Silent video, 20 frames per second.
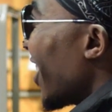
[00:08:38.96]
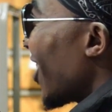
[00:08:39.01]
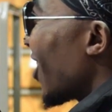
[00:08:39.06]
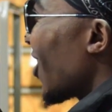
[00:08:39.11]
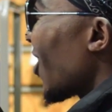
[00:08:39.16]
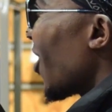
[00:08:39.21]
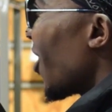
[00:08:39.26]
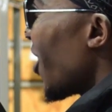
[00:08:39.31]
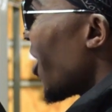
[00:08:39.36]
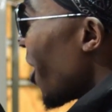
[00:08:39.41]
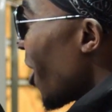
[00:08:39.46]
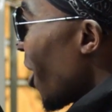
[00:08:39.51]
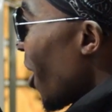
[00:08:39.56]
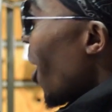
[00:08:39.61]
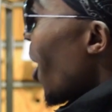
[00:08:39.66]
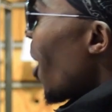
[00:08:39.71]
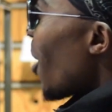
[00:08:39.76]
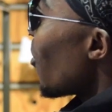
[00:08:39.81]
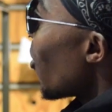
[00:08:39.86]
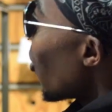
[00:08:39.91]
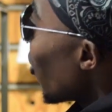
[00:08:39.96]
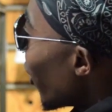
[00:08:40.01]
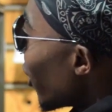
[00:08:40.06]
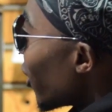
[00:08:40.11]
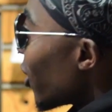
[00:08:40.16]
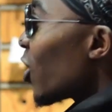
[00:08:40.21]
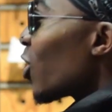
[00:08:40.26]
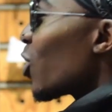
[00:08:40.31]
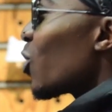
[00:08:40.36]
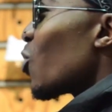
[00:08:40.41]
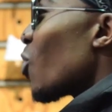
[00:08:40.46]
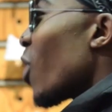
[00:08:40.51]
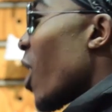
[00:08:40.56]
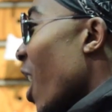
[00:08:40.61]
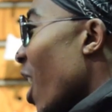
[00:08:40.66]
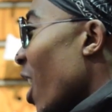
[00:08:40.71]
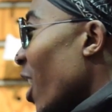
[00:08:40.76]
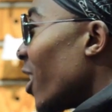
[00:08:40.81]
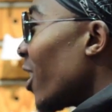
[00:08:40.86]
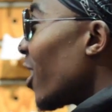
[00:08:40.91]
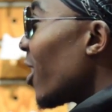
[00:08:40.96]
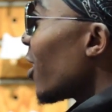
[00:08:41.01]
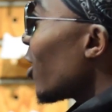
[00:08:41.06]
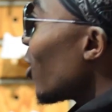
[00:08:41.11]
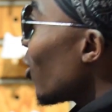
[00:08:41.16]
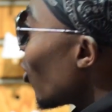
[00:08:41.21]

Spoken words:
So I'm always just riding,